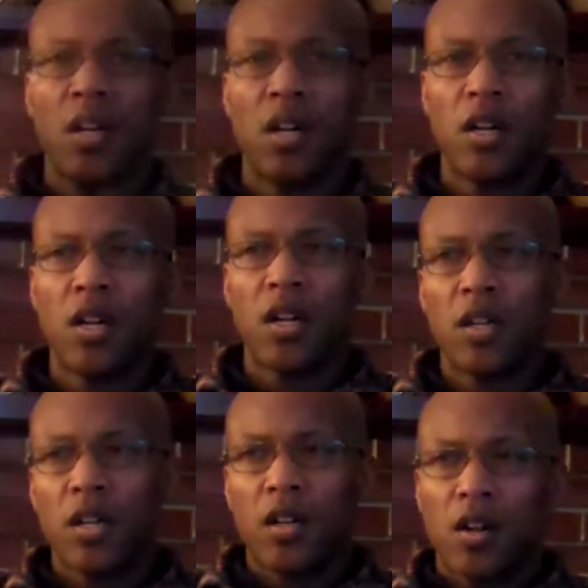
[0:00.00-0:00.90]

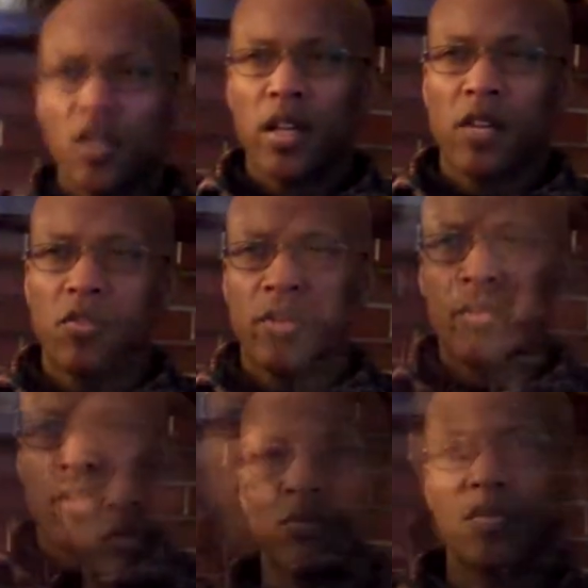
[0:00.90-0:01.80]
All I can
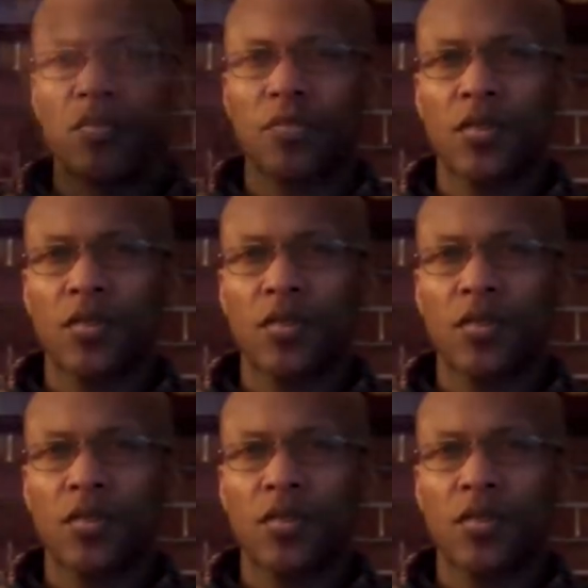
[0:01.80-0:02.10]
remember is